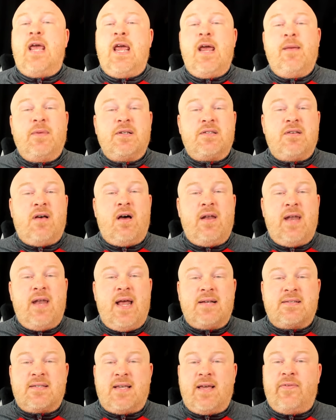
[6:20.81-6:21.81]
Amazon
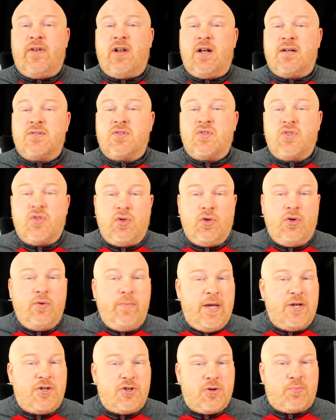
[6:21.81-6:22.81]
has given us two
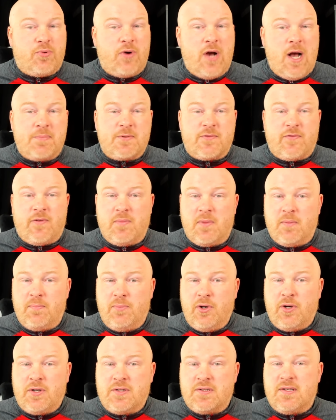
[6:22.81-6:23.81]
major props from the
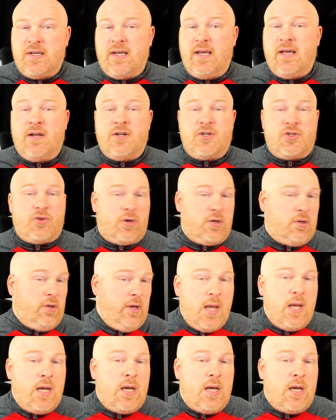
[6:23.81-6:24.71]
books in a short clip.